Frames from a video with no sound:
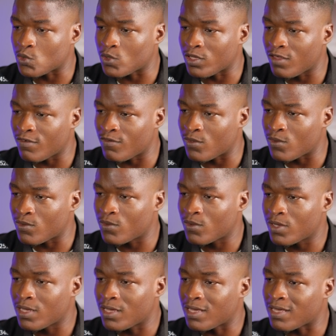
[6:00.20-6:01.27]
to give you
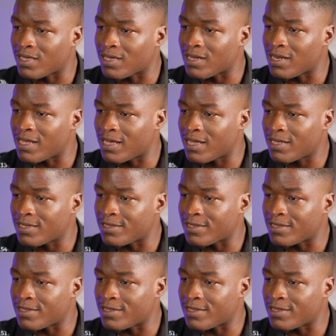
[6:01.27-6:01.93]
a clear